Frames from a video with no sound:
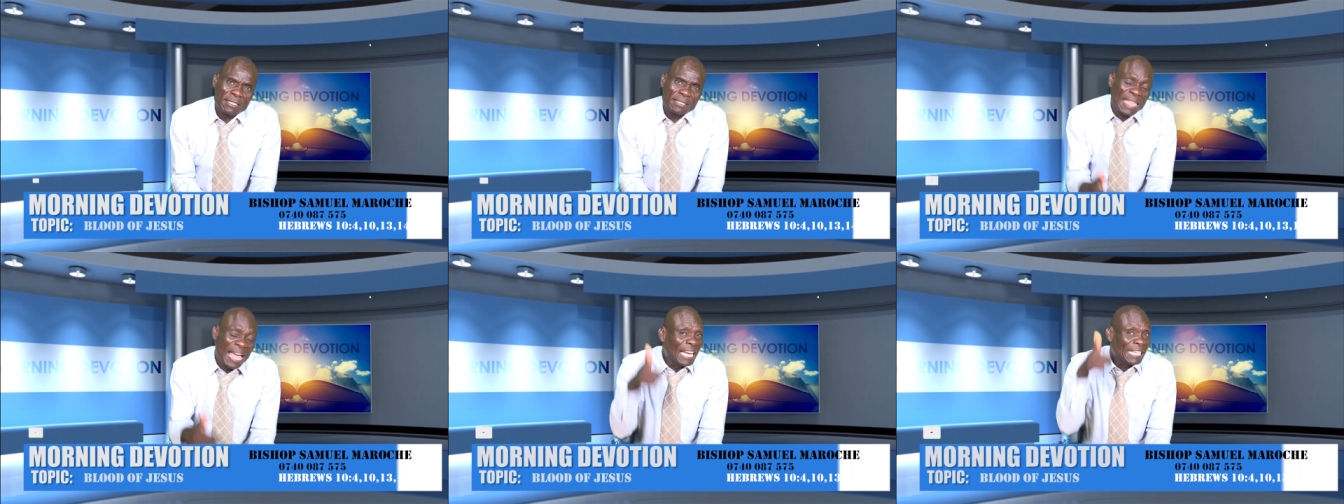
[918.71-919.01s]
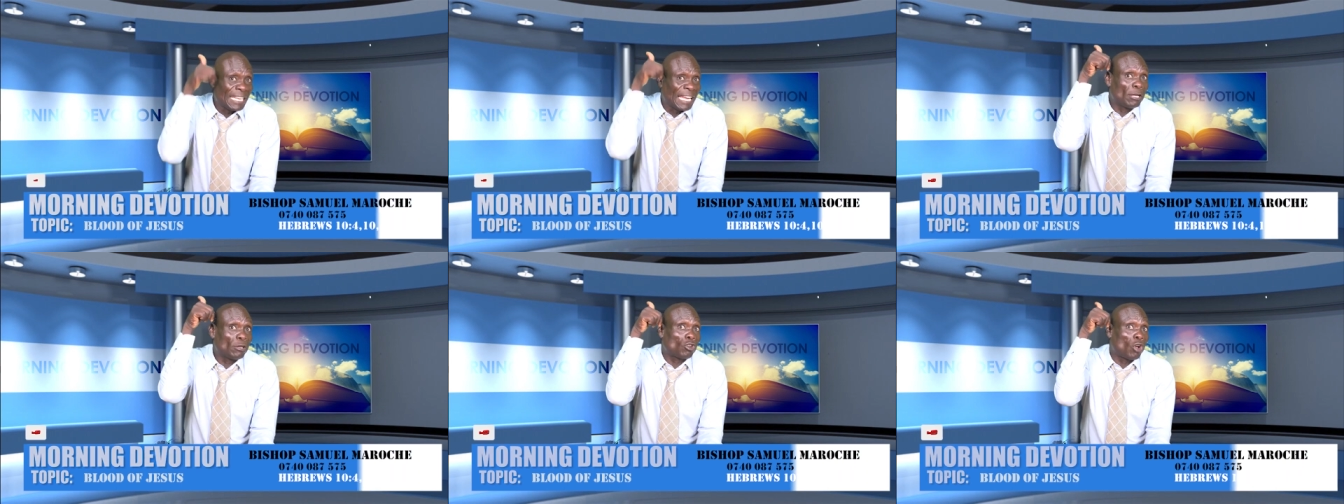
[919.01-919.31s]

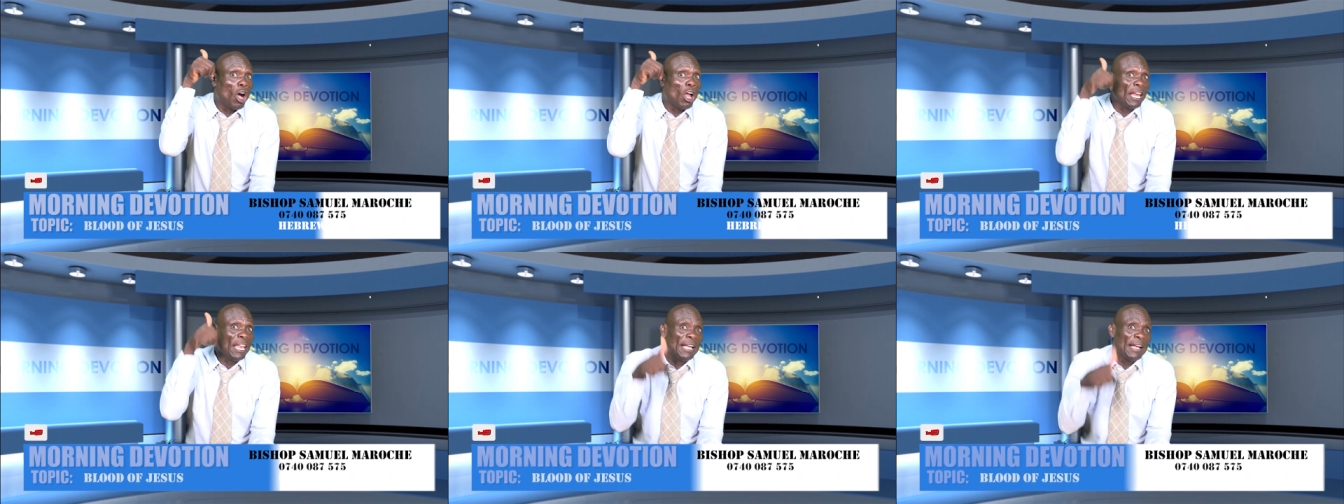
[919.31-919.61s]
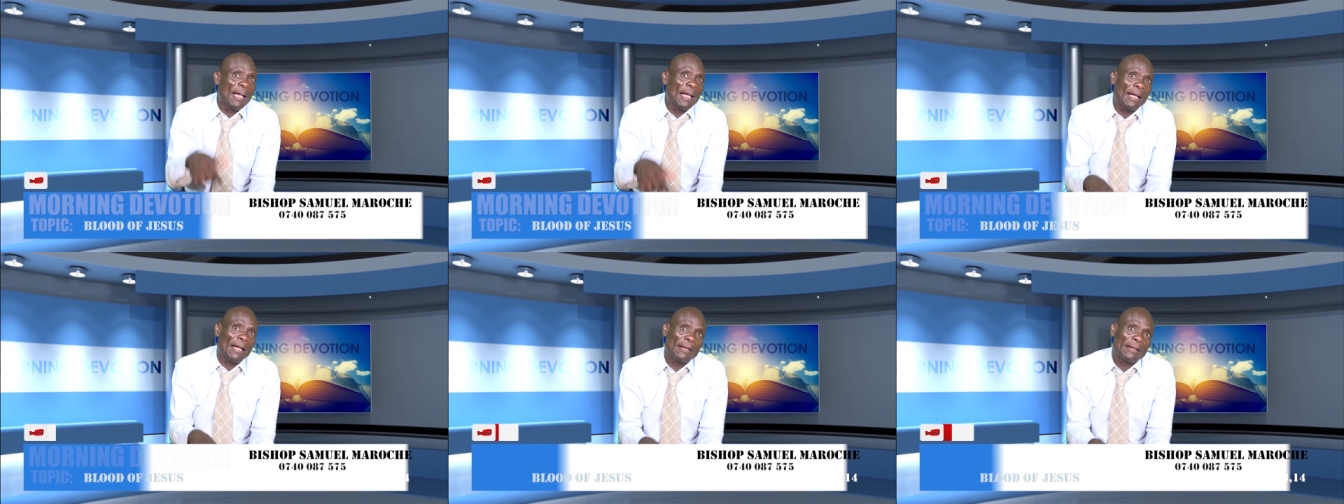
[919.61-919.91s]
started
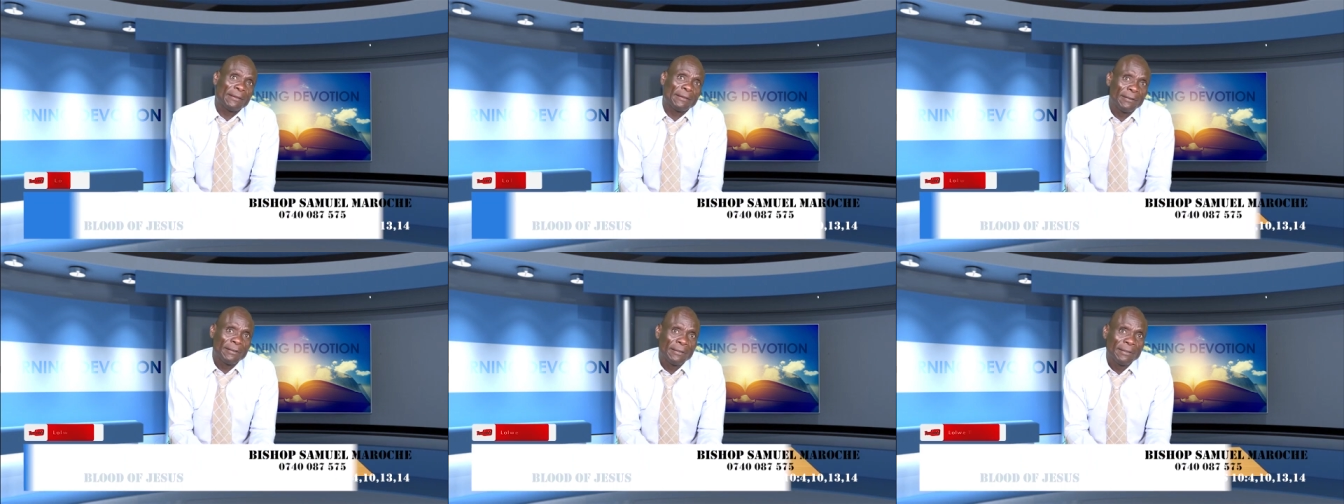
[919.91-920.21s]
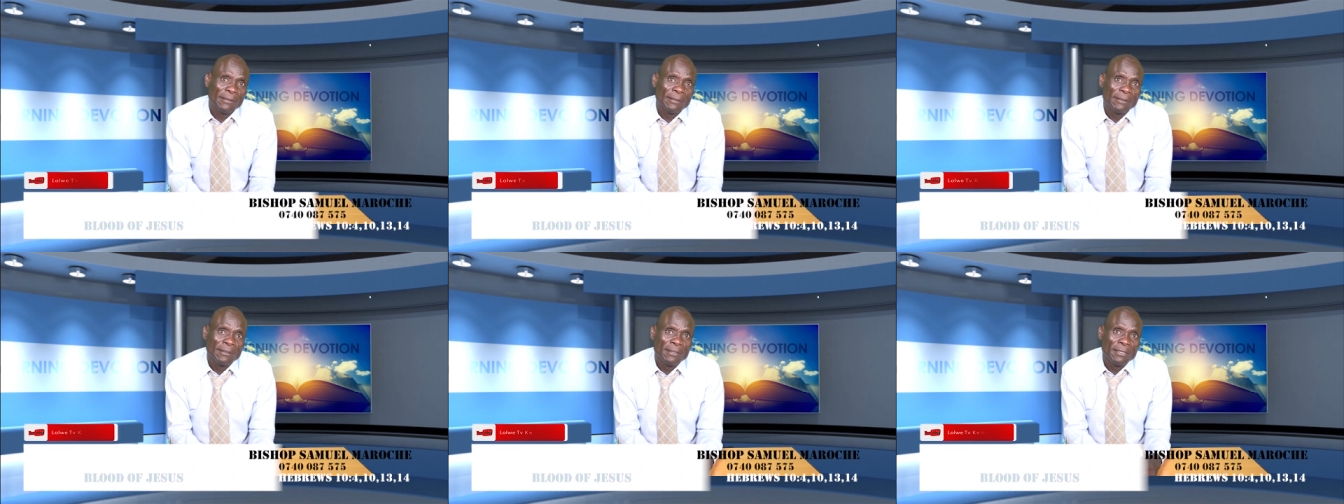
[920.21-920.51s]
calling her,
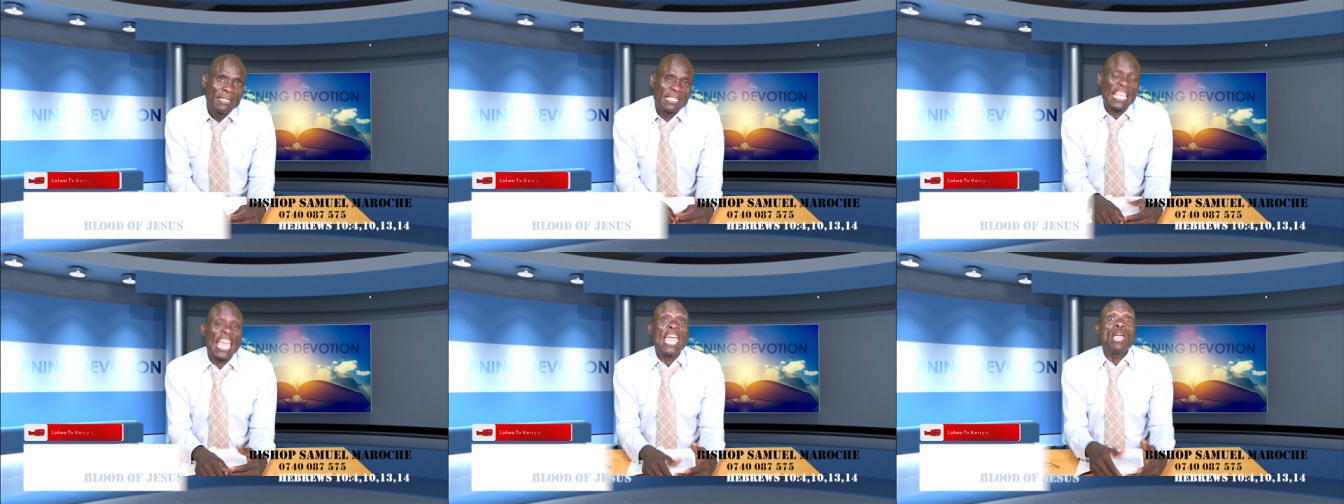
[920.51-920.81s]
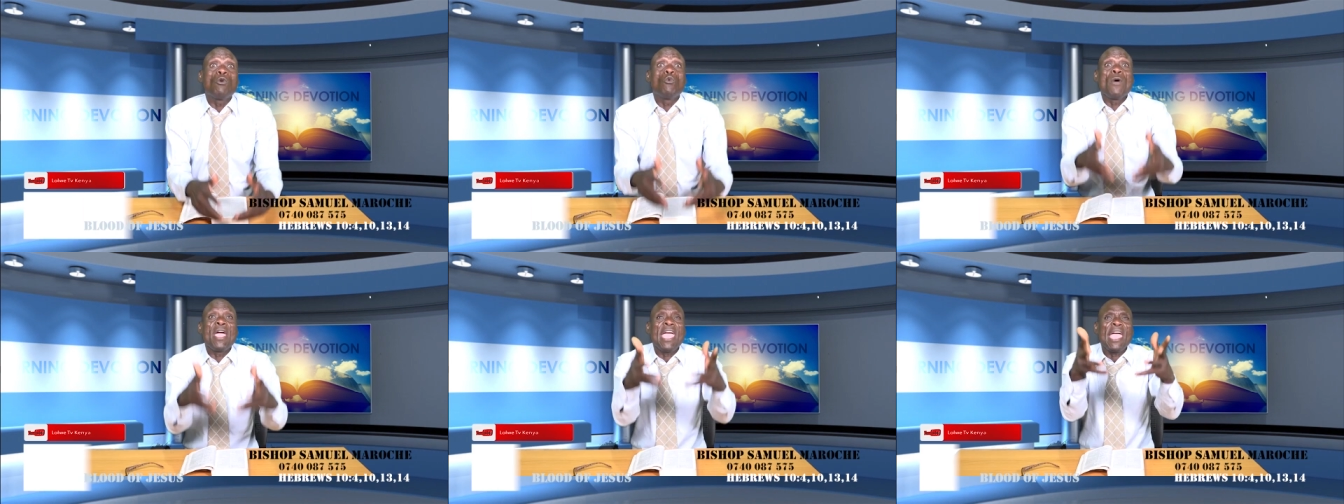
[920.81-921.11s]

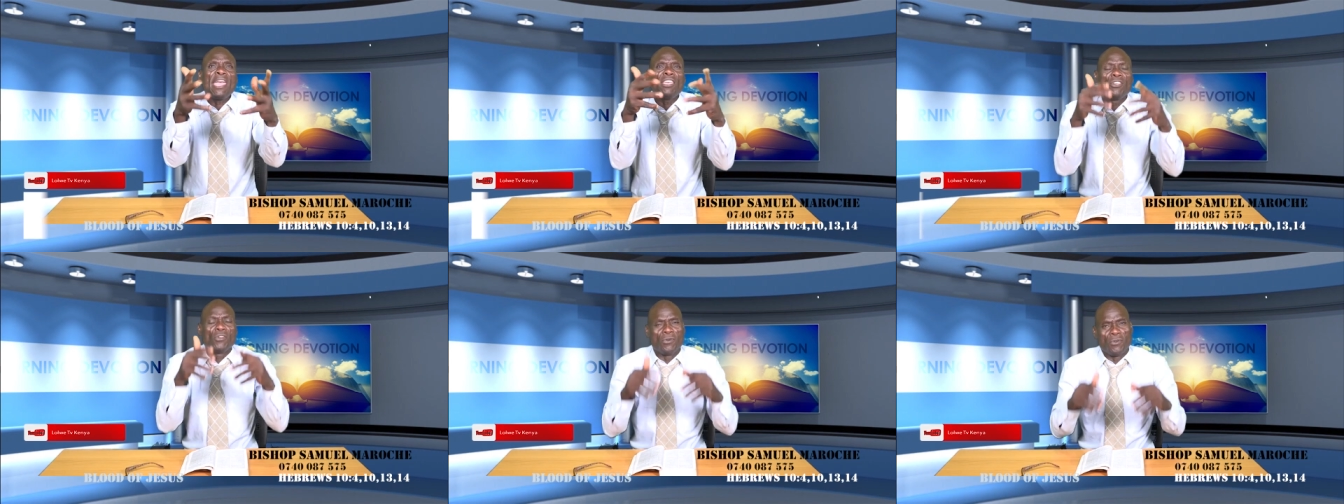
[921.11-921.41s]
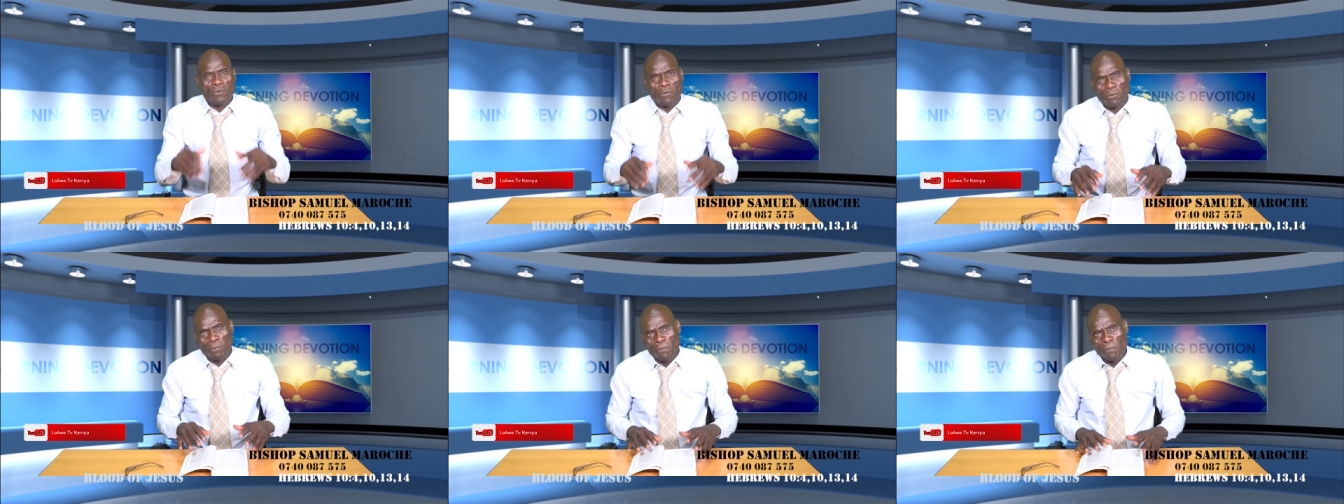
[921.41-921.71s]
saying, Where are
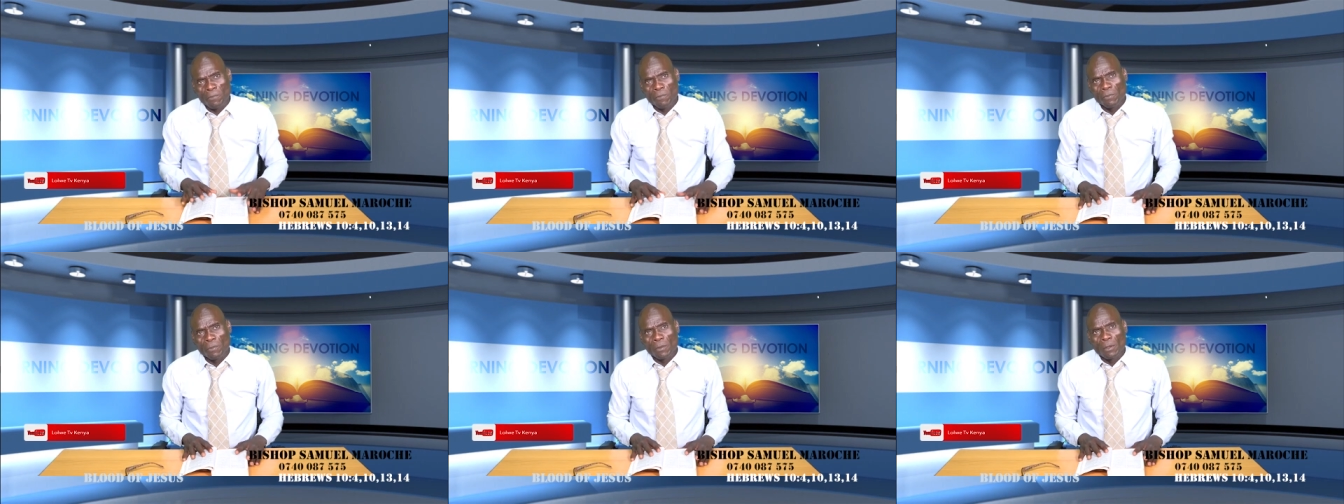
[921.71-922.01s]
you?